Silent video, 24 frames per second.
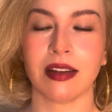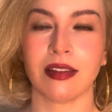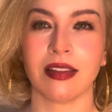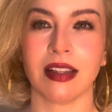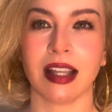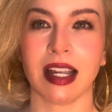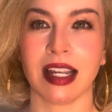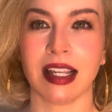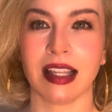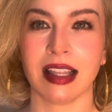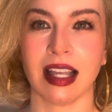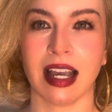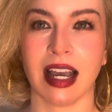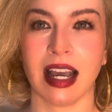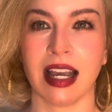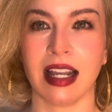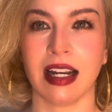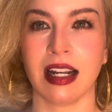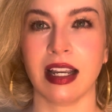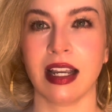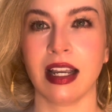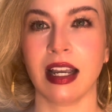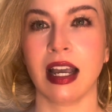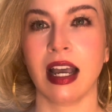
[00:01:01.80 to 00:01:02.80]
like that.
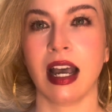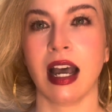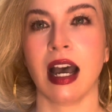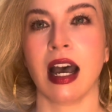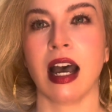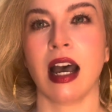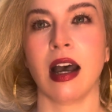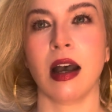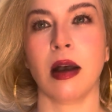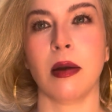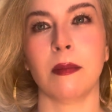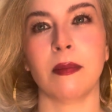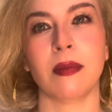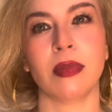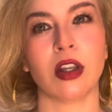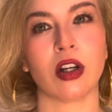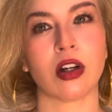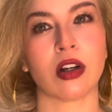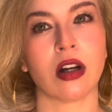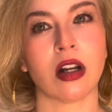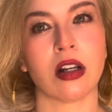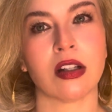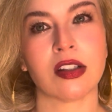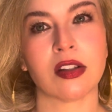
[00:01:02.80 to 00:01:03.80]
There
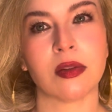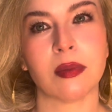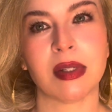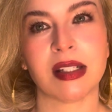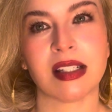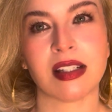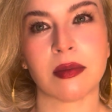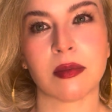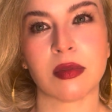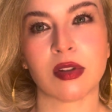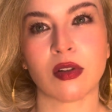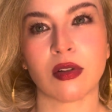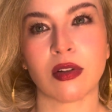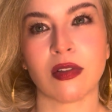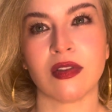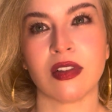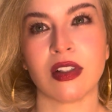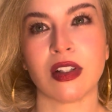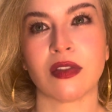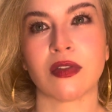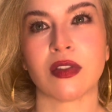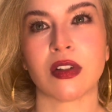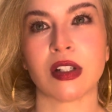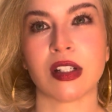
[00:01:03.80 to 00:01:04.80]
could also be some sort of
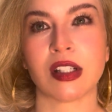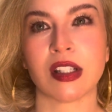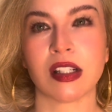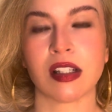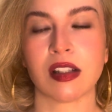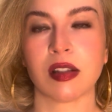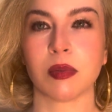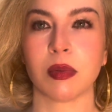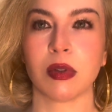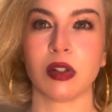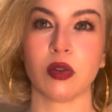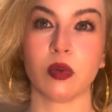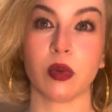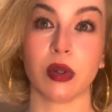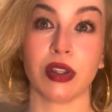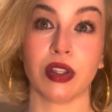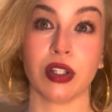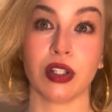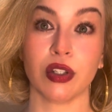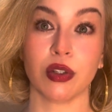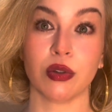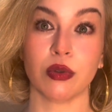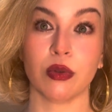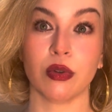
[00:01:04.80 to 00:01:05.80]
differences between the
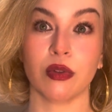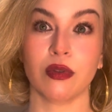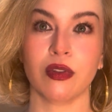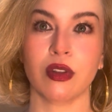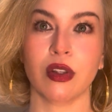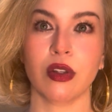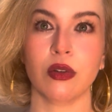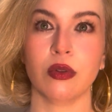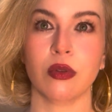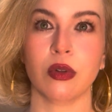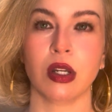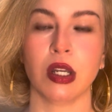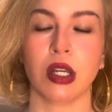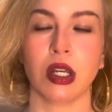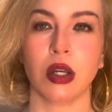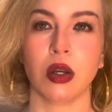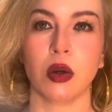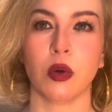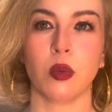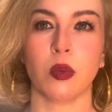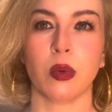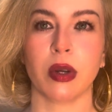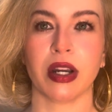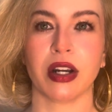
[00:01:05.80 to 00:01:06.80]
two of you
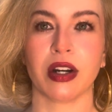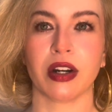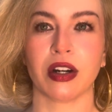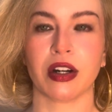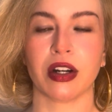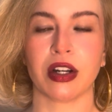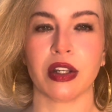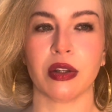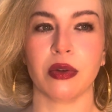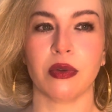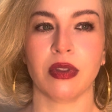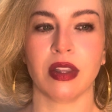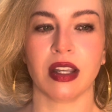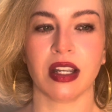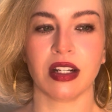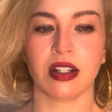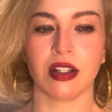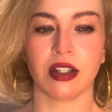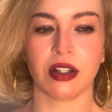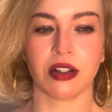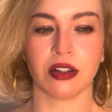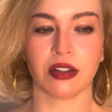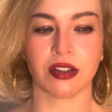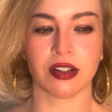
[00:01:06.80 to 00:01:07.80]
where you think
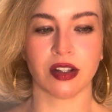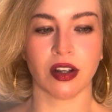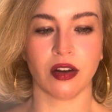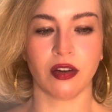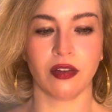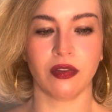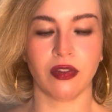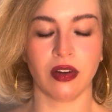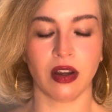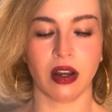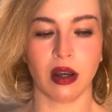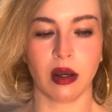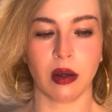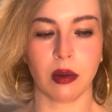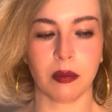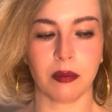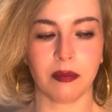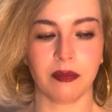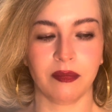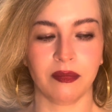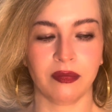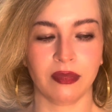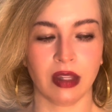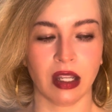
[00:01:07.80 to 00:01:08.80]
to yourself,
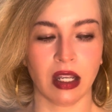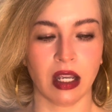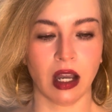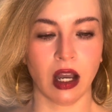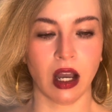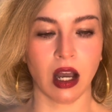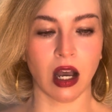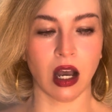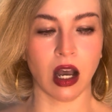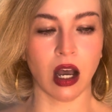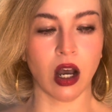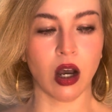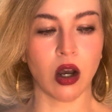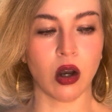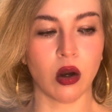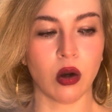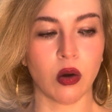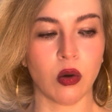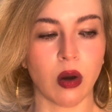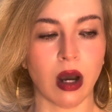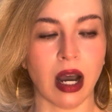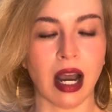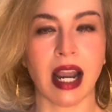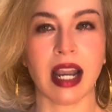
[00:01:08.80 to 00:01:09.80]

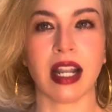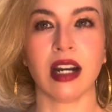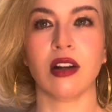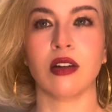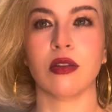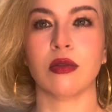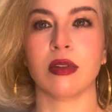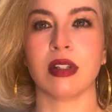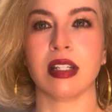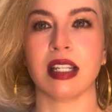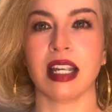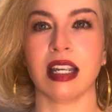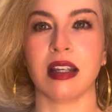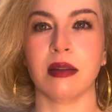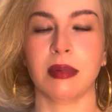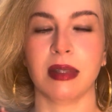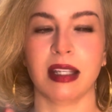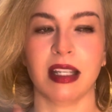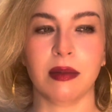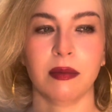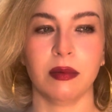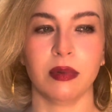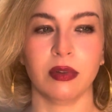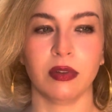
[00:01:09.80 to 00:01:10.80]
oh, I don't date
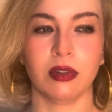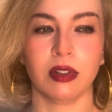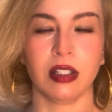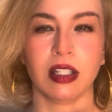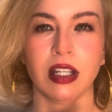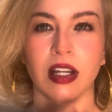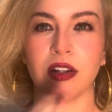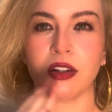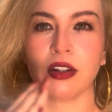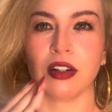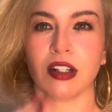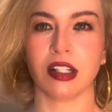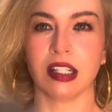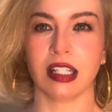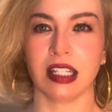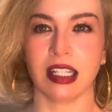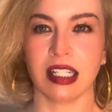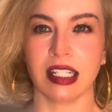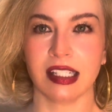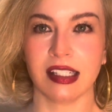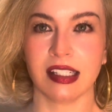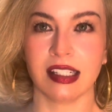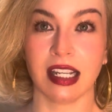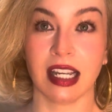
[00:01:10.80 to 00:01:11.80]
people younger than
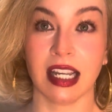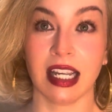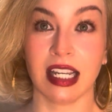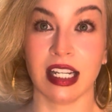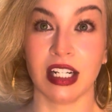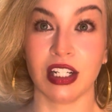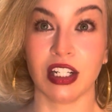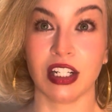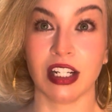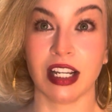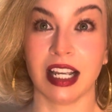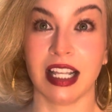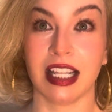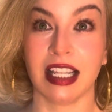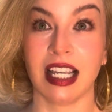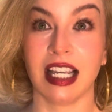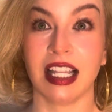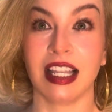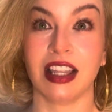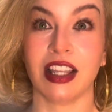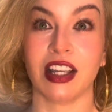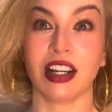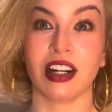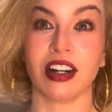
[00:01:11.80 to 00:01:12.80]
this age. And
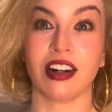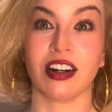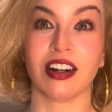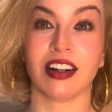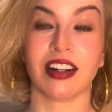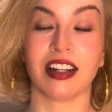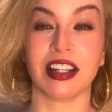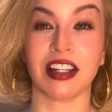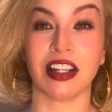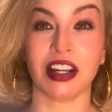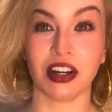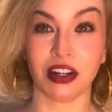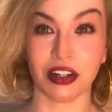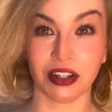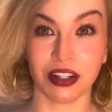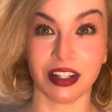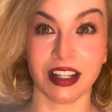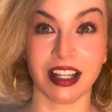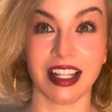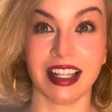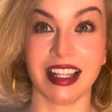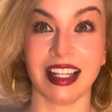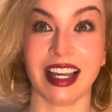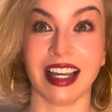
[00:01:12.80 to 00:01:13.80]
then they're younger
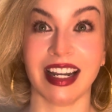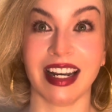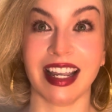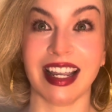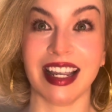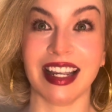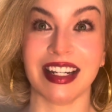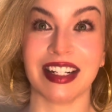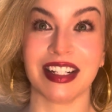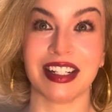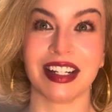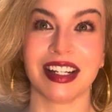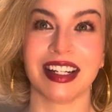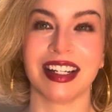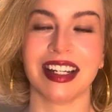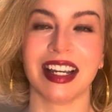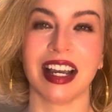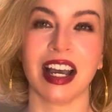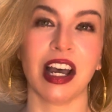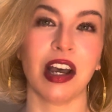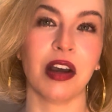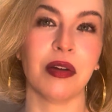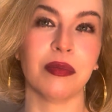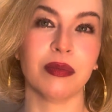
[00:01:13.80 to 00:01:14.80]
than that age.
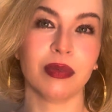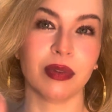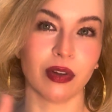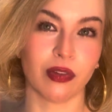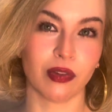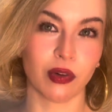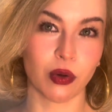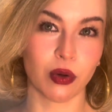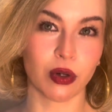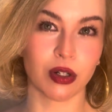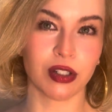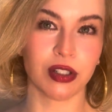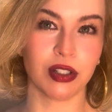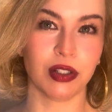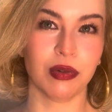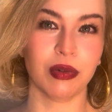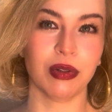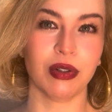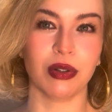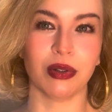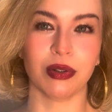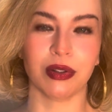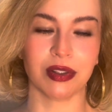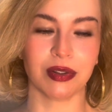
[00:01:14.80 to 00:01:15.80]
Of course, two
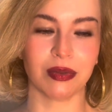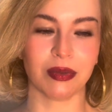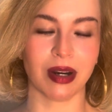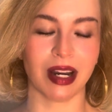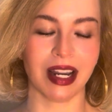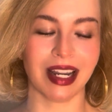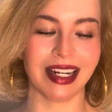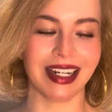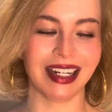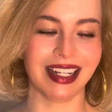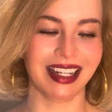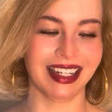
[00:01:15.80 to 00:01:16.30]
adults, right?